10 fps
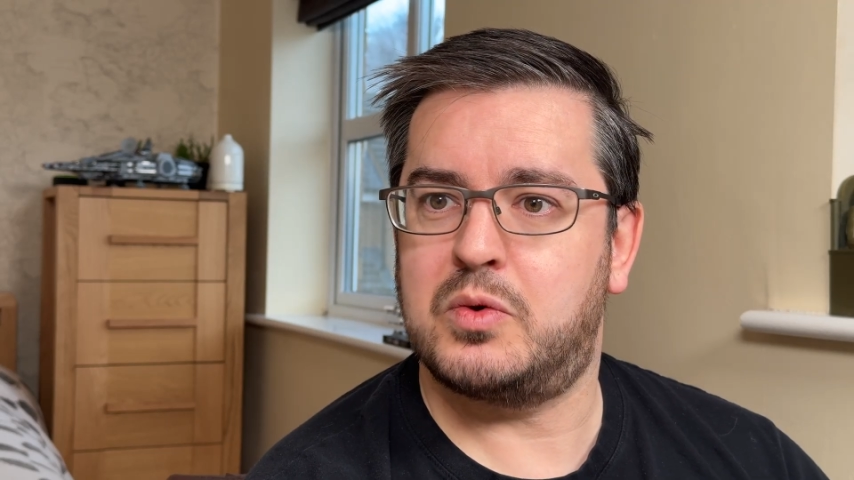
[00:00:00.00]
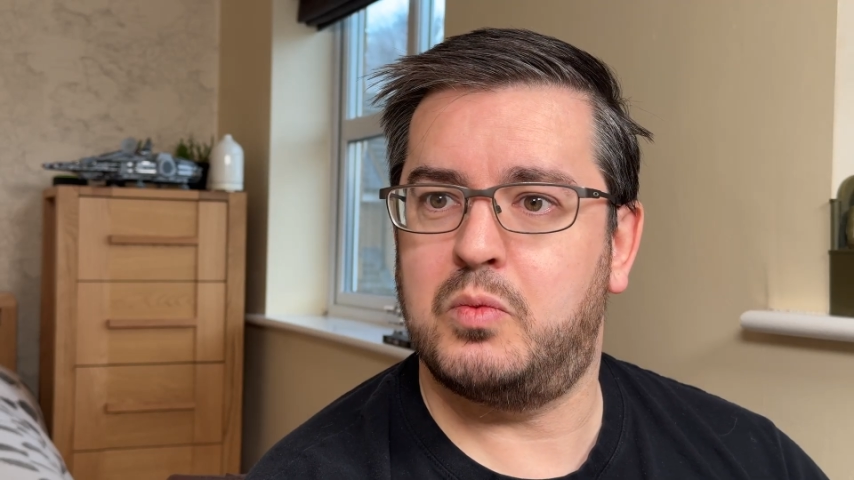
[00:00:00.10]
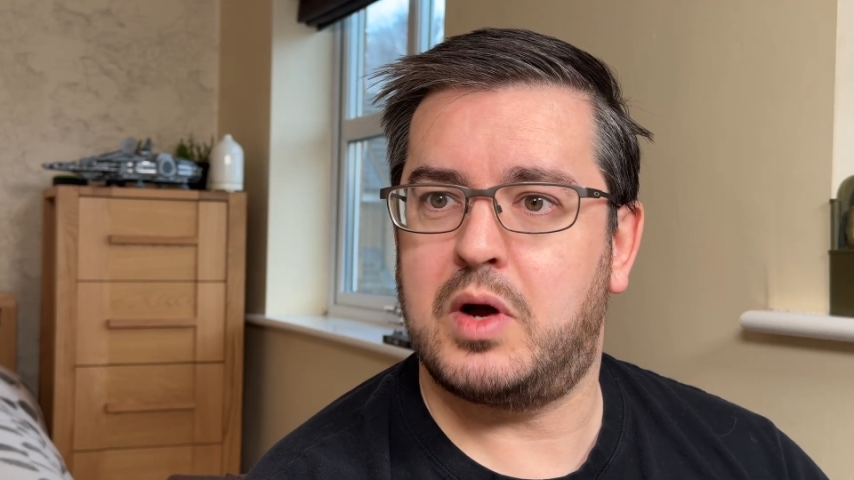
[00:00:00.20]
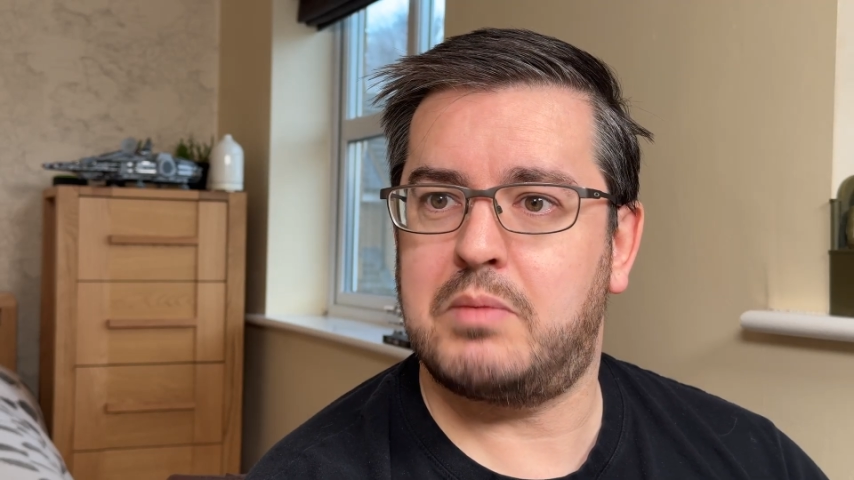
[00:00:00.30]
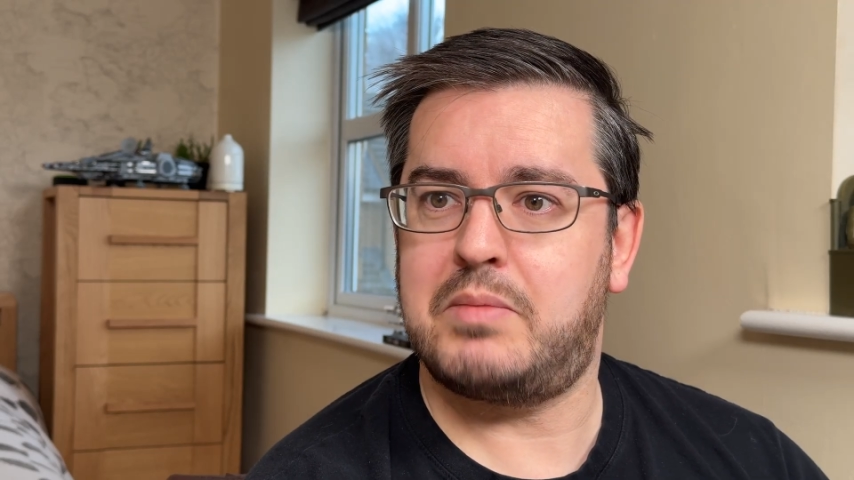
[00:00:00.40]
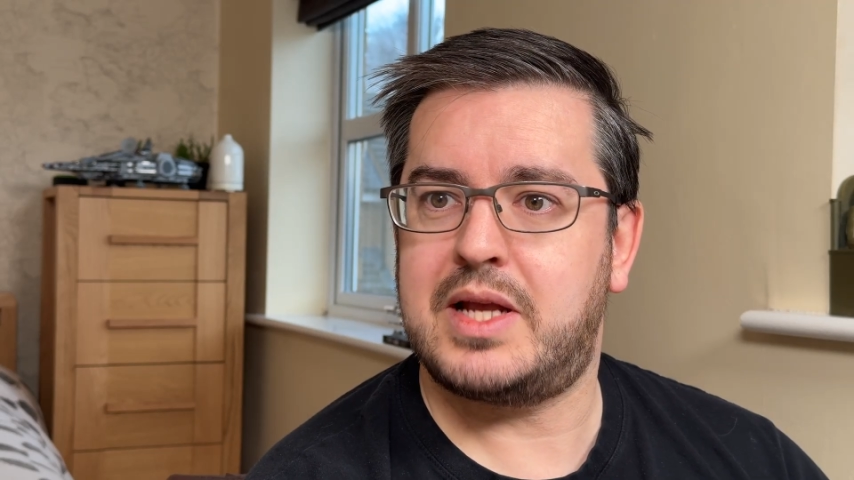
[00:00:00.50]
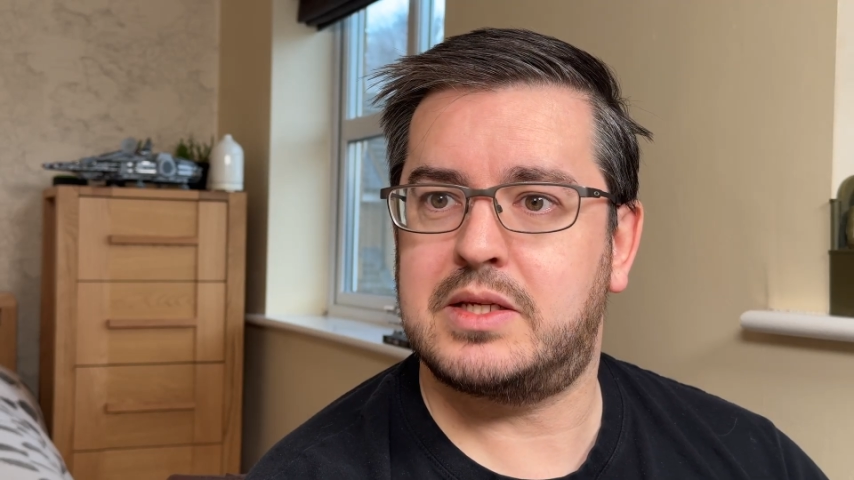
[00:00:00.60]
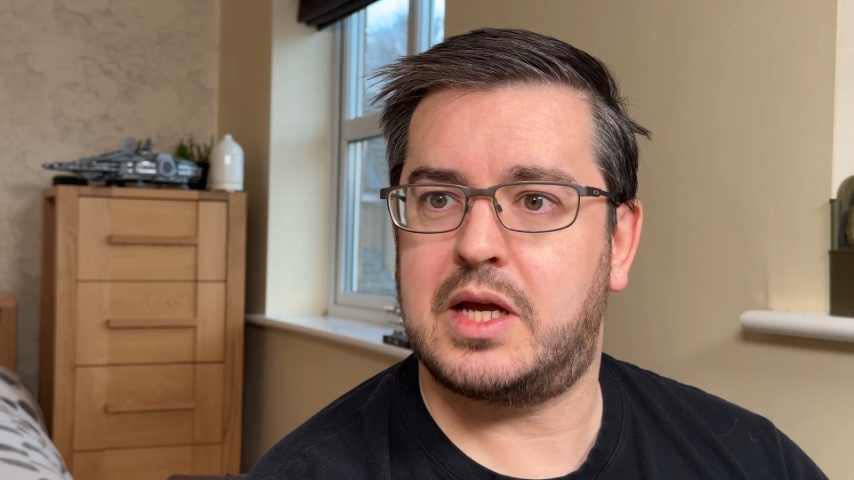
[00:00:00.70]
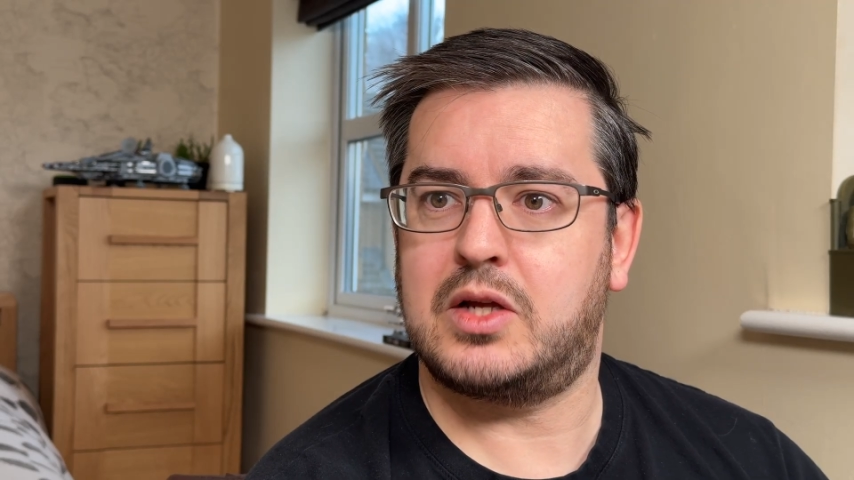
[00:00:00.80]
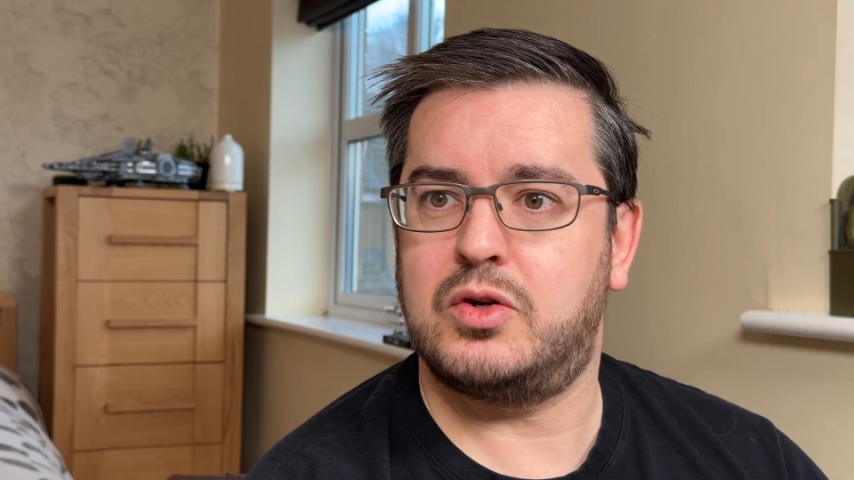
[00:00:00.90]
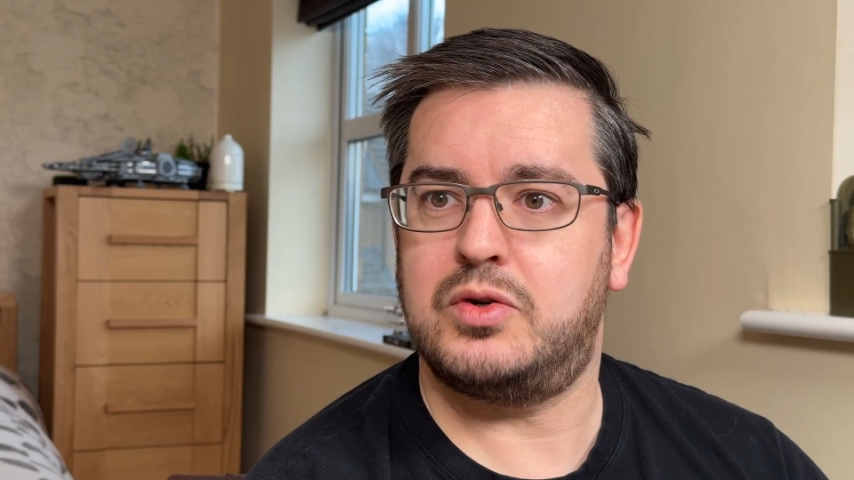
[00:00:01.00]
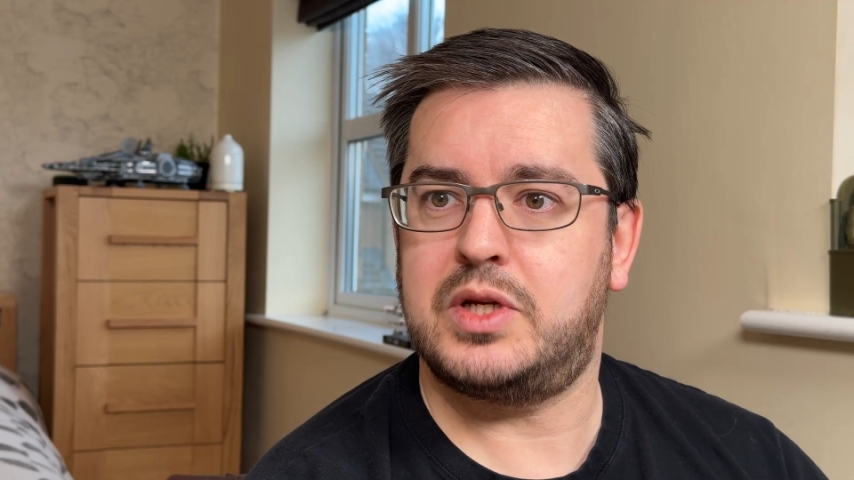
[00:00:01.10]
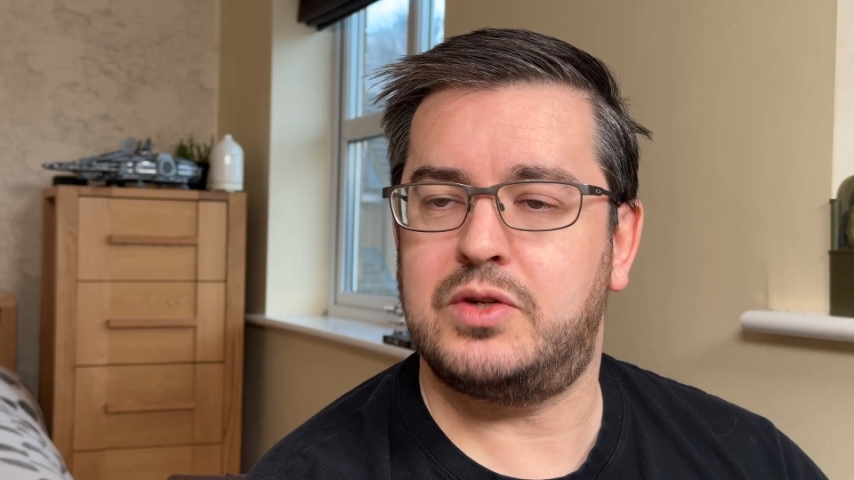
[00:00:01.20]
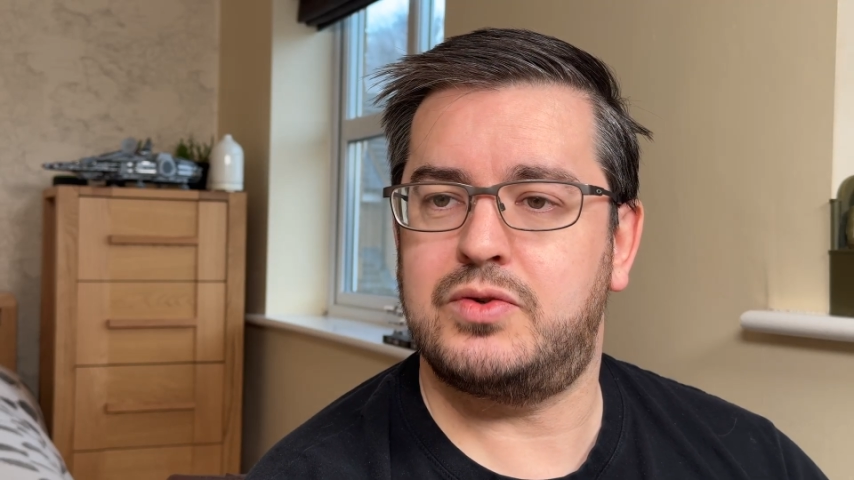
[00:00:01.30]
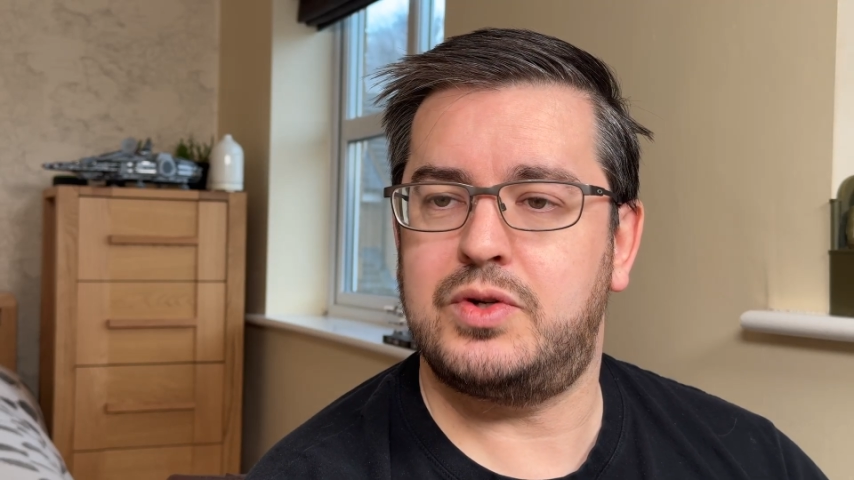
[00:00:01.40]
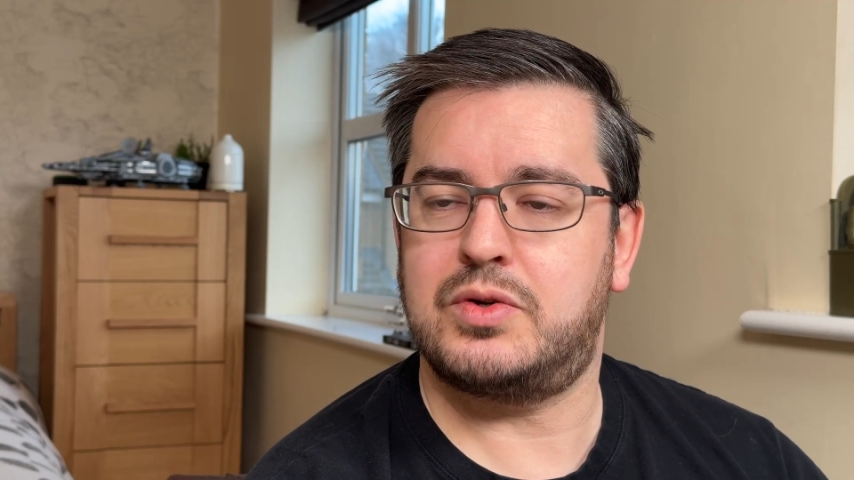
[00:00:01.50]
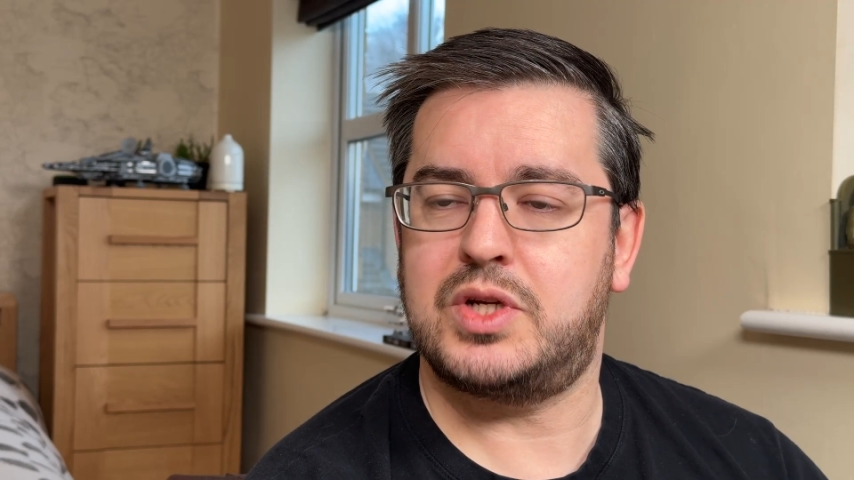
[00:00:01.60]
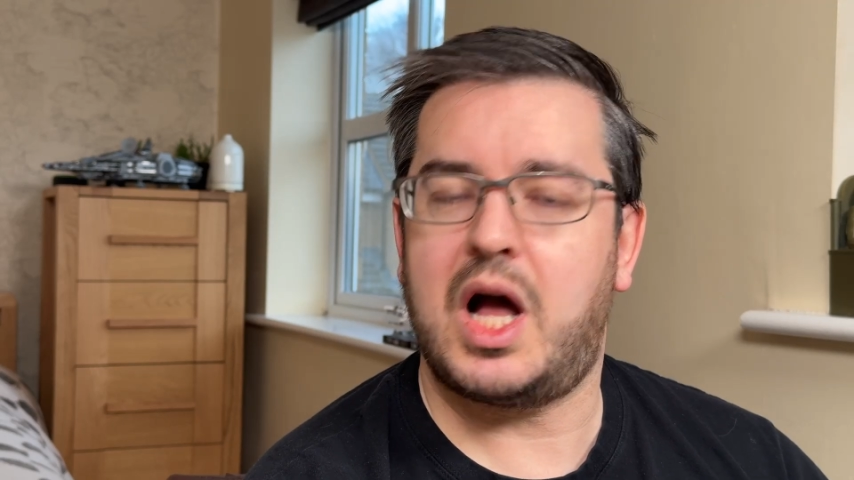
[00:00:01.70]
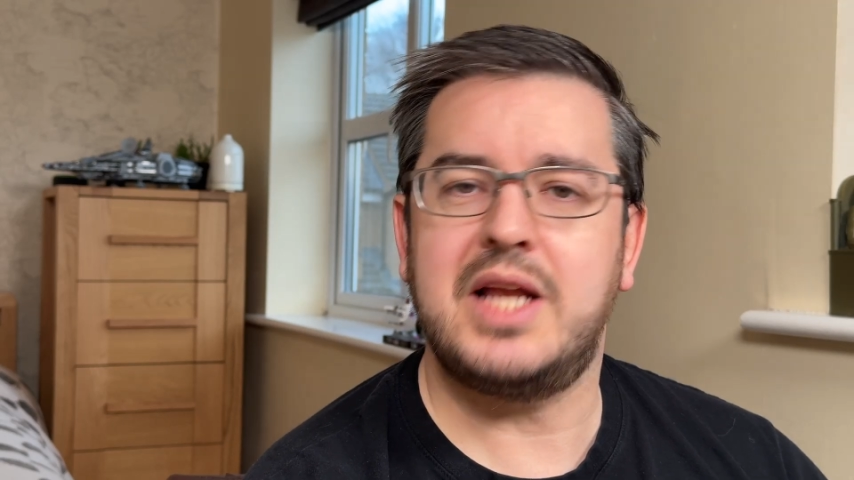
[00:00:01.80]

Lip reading: What makes a good introduction?